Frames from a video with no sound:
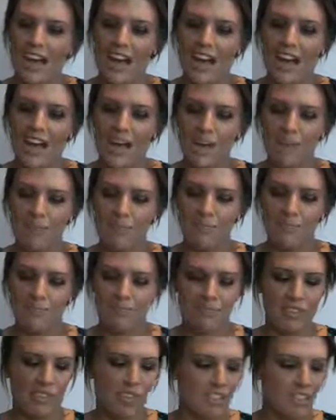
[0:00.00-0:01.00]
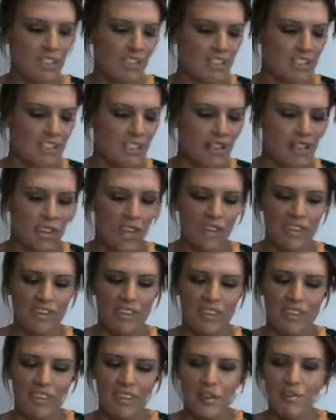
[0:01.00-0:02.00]
Um, so
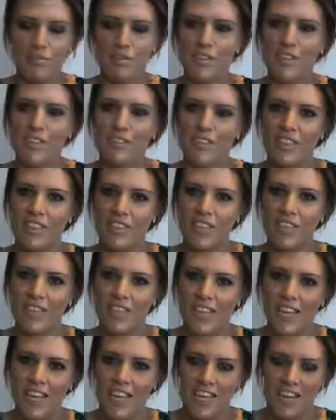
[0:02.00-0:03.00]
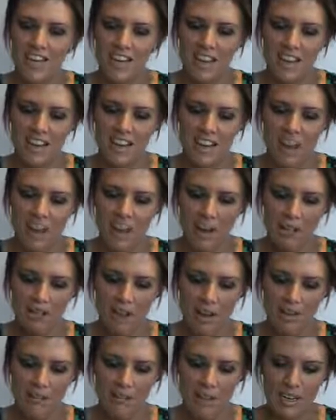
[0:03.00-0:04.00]
I've got a number of things here that
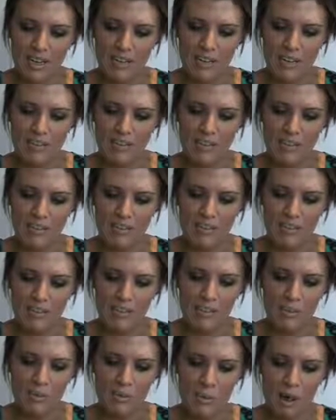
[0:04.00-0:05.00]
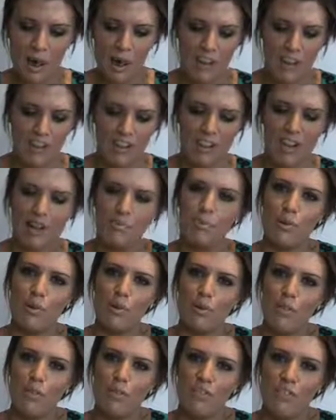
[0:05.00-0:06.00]
um, I've been using for a little while that I
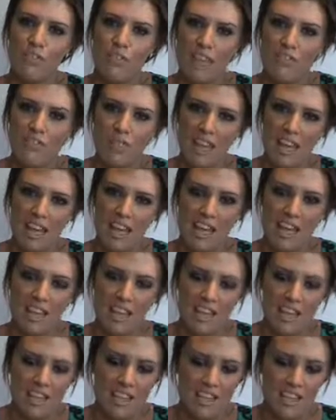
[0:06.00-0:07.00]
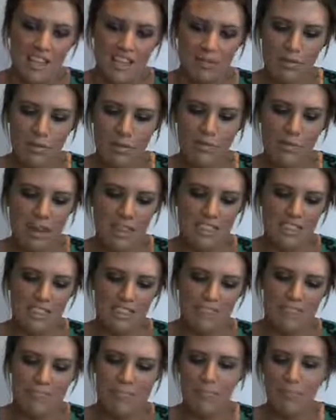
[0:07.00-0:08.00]
bought from there that were
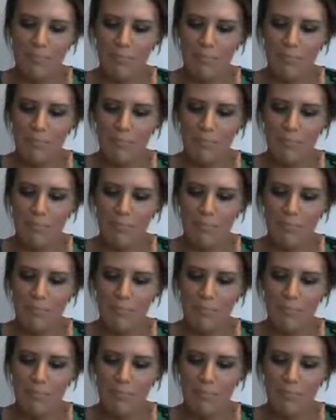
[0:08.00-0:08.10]
massive